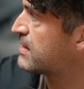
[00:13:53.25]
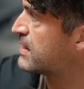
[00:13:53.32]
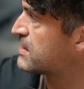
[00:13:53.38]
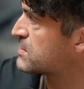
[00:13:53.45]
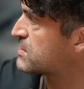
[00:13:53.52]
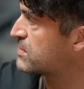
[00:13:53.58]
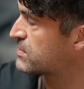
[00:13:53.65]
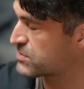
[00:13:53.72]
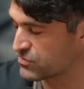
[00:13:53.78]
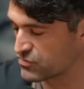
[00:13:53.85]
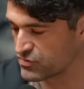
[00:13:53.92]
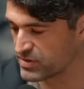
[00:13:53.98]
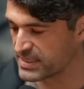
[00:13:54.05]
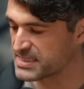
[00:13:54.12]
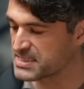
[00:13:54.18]
And so it's a
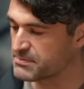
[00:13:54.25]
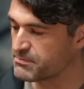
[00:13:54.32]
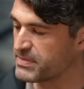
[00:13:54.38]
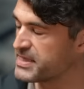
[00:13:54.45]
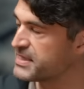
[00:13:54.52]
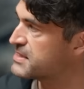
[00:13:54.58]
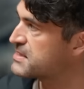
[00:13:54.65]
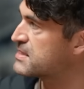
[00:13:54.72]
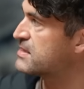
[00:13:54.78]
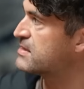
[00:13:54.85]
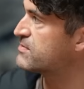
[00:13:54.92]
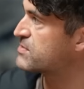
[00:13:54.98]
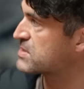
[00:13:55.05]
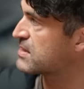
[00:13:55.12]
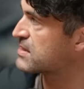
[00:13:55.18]
really
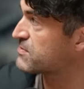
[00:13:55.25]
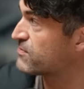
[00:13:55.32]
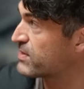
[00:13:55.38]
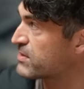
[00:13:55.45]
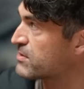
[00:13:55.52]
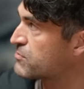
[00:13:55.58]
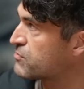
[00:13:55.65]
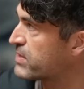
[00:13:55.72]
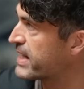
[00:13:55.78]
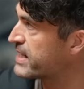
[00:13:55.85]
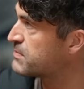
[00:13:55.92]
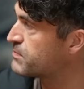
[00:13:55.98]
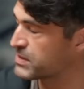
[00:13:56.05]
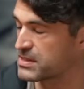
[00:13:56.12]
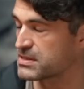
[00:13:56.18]
diminutive star. It's very
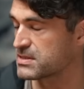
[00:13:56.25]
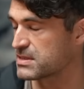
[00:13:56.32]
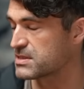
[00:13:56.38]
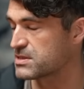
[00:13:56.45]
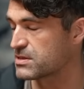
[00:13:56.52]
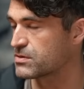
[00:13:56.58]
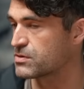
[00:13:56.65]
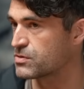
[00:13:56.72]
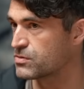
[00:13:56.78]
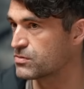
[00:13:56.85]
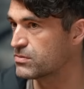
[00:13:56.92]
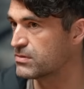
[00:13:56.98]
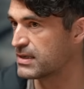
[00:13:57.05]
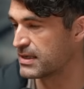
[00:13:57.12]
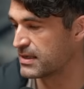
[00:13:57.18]
red because it's so
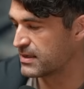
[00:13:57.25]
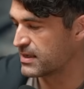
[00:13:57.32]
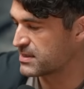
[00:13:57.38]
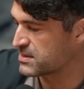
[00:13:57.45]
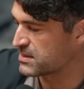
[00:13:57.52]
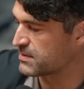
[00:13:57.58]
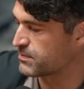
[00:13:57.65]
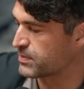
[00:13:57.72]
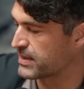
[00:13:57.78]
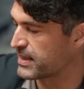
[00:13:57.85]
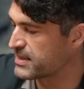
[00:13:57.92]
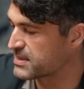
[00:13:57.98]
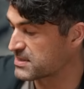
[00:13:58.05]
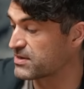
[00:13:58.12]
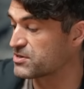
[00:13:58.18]
cool. And so the
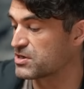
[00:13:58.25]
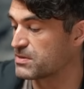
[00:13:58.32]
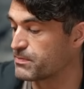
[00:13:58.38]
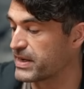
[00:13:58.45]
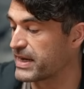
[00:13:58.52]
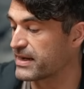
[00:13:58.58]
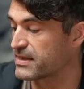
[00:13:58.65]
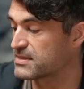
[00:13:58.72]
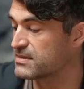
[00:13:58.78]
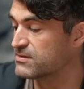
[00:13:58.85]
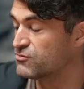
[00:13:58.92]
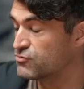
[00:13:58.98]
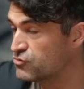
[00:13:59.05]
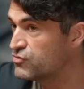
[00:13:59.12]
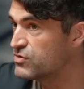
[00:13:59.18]
planets are actually packed
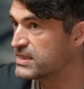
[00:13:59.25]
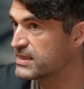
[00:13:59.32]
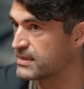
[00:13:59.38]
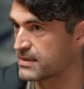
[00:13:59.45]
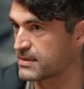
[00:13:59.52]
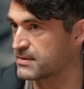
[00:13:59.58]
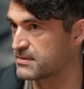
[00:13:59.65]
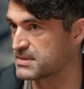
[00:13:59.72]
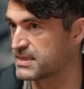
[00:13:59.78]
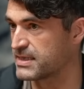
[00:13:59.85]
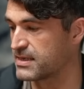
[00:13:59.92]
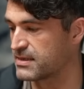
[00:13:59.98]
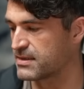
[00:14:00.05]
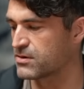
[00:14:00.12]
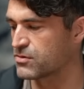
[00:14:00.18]
in really close
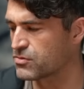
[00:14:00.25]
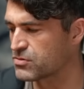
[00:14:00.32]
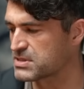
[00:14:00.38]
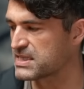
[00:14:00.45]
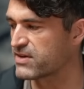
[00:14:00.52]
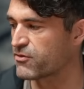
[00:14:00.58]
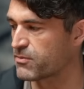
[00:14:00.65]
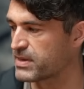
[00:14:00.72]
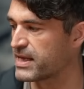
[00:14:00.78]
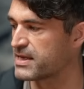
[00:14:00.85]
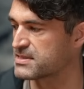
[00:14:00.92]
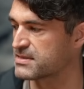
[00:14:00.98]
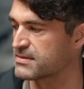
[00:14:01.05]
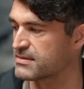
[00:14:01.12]
in. I think mm. all hmm. seven planets